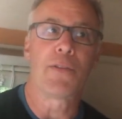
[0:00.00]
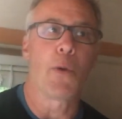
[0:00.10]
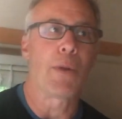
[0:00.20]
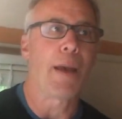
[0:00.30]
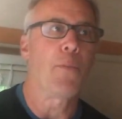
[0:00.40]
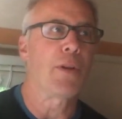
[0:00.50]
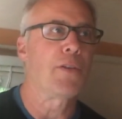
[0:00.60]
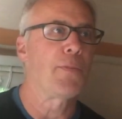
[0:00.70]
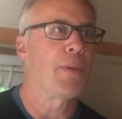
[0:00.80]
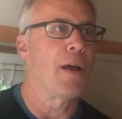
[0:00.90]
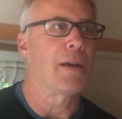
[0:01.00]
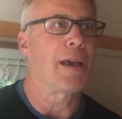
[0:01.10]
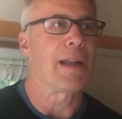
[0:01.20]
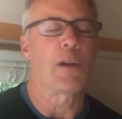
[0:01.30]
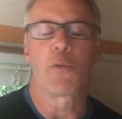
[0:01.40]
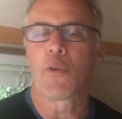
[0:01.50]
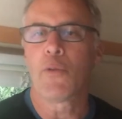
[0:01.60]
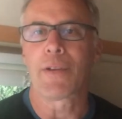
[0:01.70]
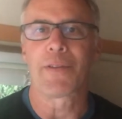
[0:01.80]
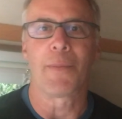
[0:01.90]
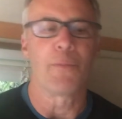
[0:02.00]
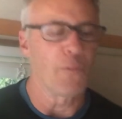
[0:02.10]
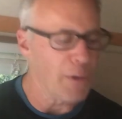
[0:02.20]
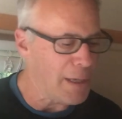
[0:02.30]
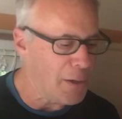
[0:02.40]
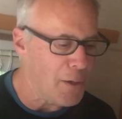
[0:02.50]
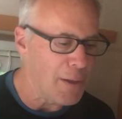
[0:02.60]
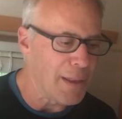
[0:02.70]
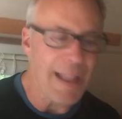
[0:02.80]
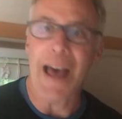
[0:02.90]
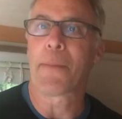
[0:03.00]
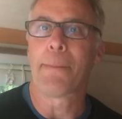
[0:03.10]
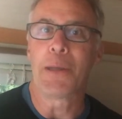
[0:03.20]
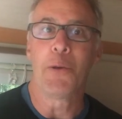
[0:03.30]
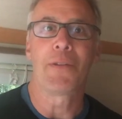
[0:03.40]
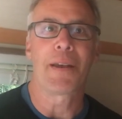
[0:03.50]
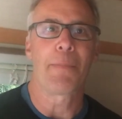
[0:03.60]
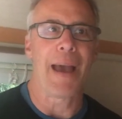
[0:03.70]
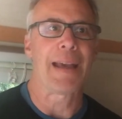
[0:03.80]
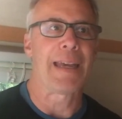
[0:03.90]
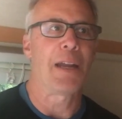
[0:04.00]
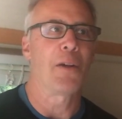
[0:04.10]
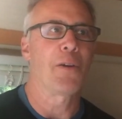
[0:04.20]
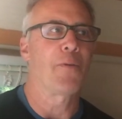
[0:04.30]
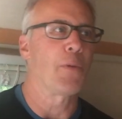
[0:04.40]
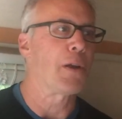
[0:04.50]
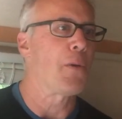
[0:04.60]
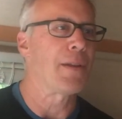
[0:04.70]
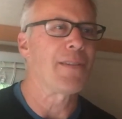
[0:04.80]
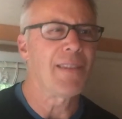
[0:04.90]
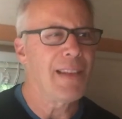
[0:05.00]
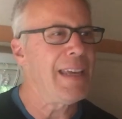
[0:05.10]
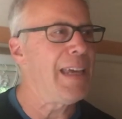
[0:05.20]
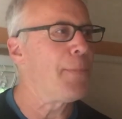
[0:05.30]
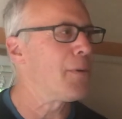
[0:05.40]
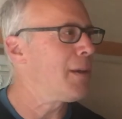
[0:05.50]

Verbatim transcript: So when I'm going to just uh, kind of groove to some really good loud music back here, if we're going to sleep or,